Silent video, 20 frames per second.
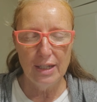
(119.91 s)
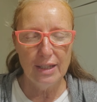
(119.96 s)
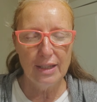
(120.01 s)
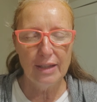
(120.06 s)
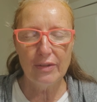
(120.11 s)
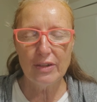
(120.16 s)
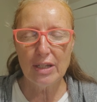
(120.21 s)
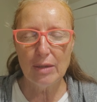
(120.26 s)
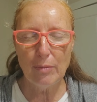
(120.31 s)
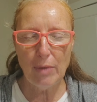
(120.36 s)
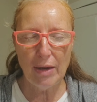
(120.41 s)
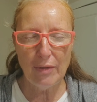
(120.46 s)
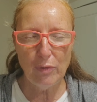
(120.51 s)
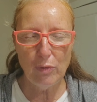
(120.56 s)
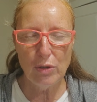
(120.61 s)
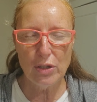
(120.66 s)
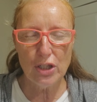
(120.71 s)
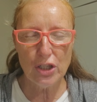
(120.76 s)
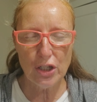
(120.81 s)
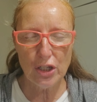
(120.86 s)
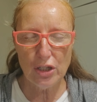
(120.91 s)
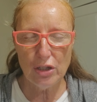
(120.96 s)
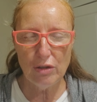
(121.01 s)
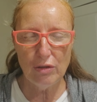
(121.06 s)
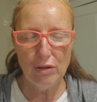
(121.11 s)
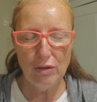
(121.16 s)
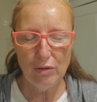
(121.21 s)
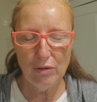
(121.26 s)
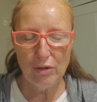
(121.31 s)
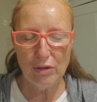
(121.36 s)
Lift up my voice to
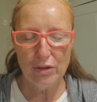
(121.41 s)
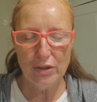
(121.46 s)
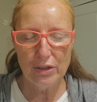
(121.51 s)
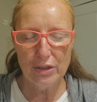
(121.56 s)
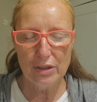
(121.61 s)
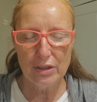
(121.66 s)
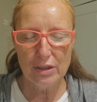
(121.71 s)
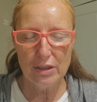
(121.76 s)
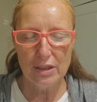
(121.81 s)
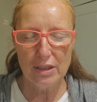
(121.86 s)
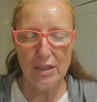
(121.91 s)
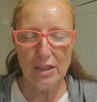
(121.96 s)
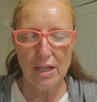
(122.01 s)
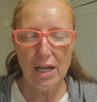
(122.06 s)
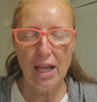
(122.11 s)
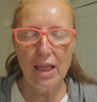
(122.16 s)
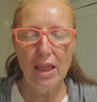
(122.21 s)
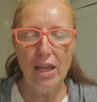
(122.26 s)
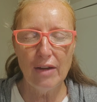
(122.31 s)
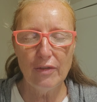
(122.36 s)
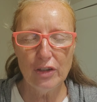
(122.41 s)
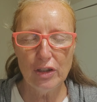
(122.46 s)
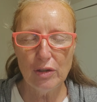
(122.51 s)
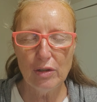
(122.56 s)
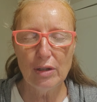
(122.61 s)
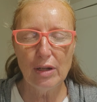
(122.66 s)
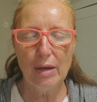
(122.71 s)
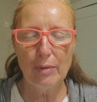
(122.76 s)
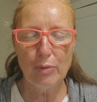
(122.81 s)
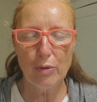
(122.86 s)
you, Lord. I love you
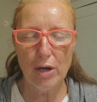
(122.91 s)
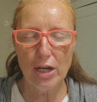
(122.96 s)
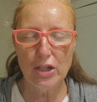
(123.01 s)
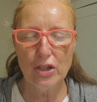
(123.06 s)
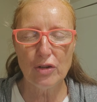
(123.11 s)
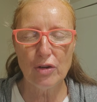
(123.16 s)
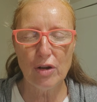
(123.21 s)
and I praise